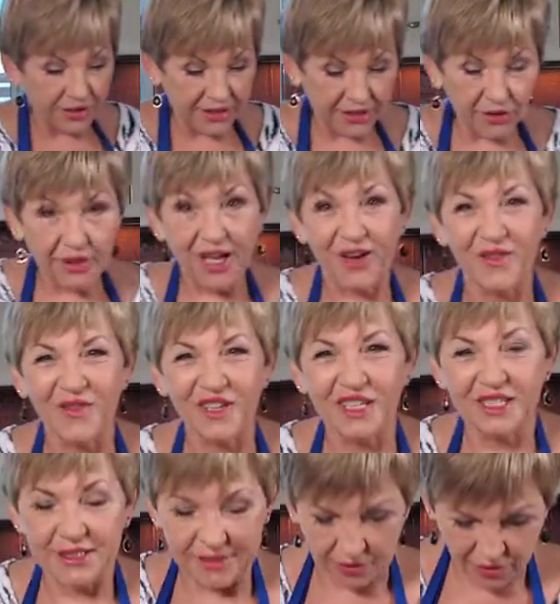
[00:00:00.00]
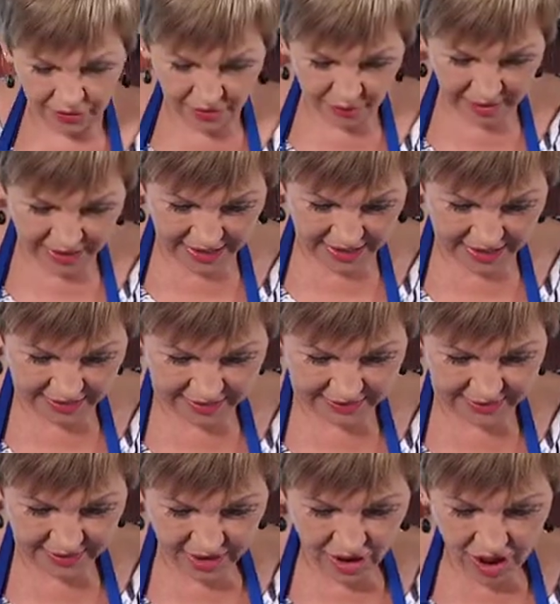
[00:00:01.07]
deal going for lids on the pans.
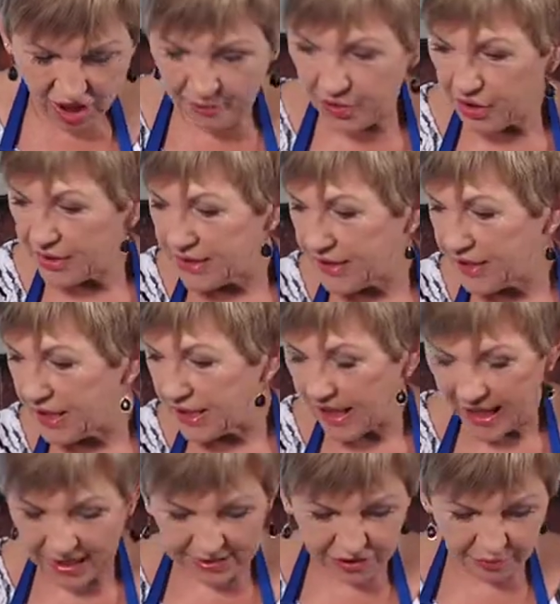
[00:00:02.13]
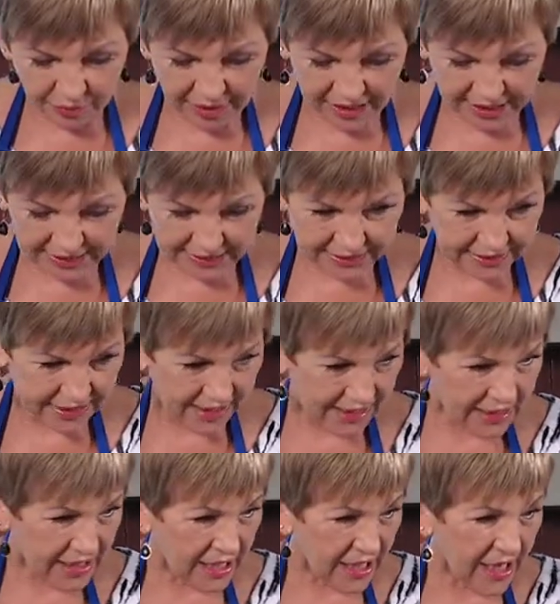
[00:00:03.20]
I'm using the larger pan
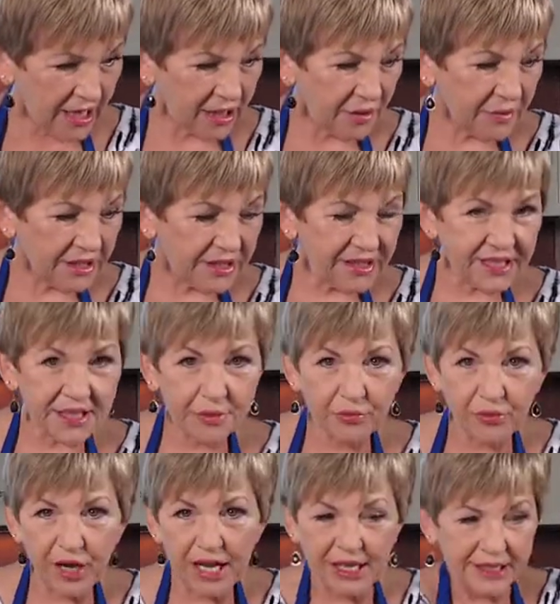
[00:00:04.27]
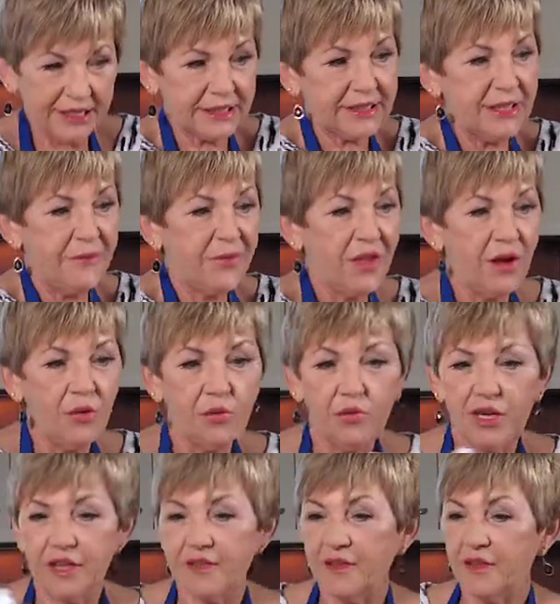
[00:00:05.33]
today, and I'm going to spray it
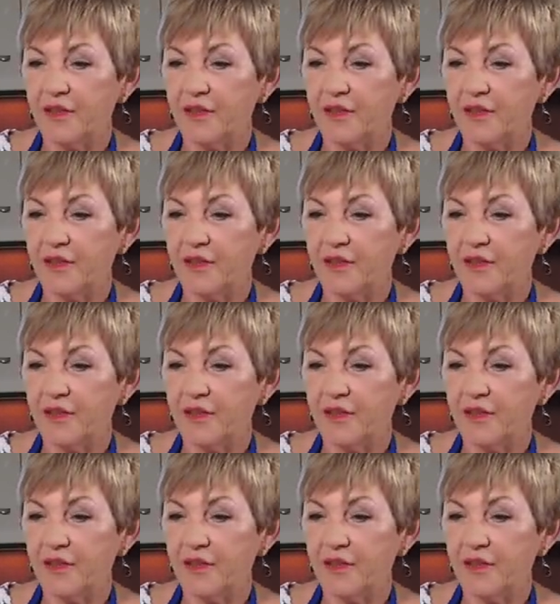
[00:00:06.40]
with